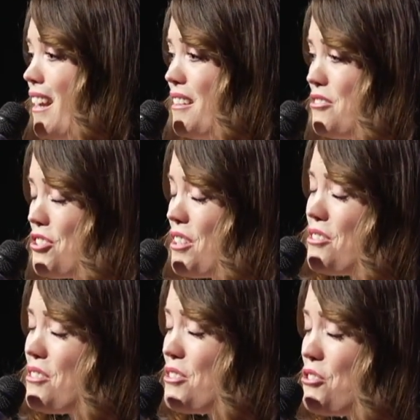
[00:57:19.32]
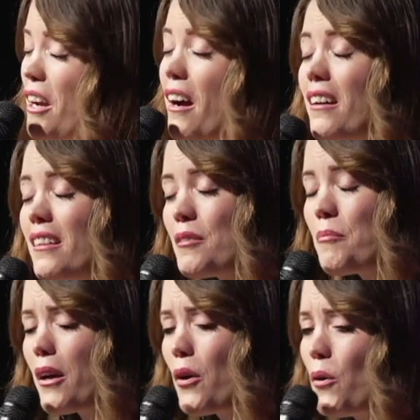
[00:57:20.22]
a child in
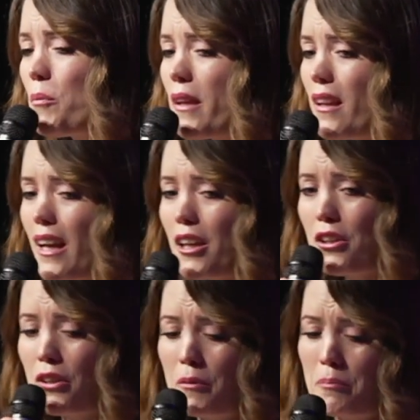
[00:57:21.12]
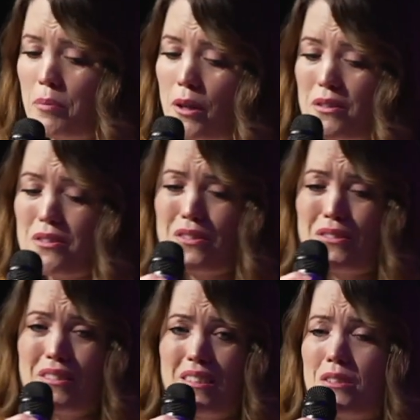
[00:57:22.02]
my home that I couldn't birth.
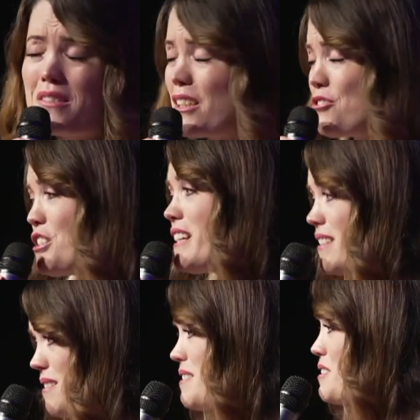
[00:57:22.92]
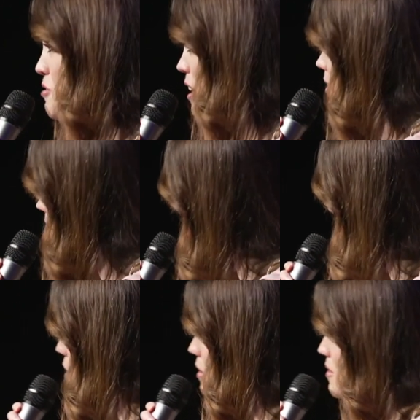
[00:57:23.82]
It's like she is the child I
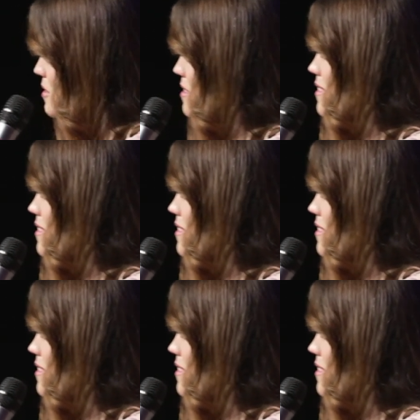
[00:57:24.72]
birthed.